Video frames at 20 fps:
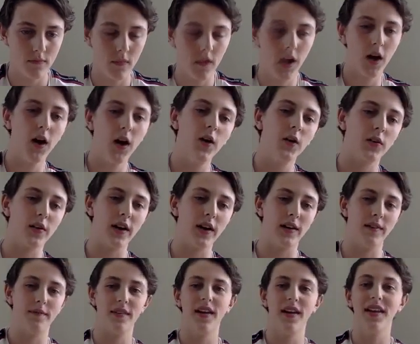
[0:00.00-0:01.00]
Oh,
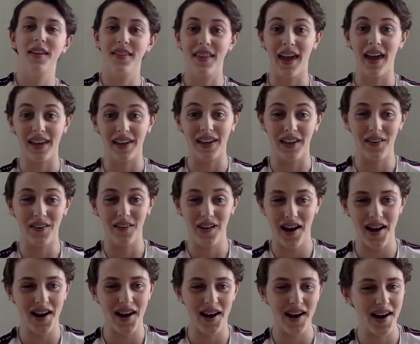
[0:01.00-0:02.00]
great. Thank you.
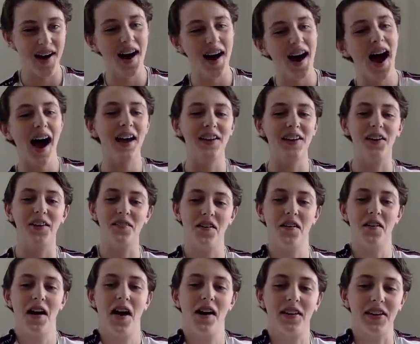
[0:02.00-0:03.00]
I don't
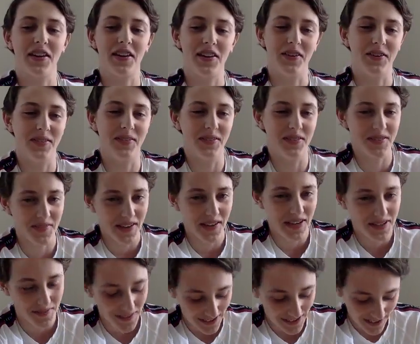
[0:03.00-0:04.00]
know how to use
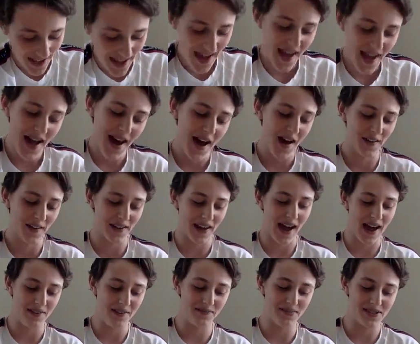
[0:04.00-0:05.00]
Facebook.
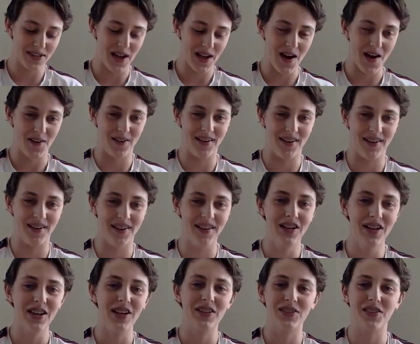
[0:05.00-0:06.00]
Okay, so
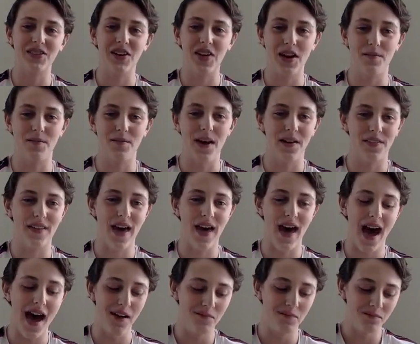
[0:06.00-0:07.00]
sorry about
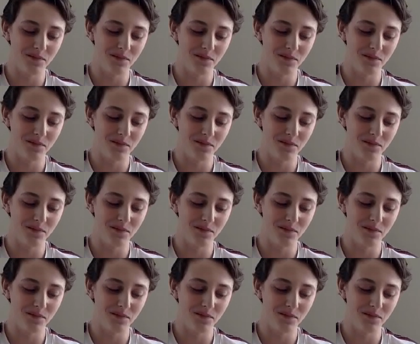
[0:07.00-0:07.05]
that.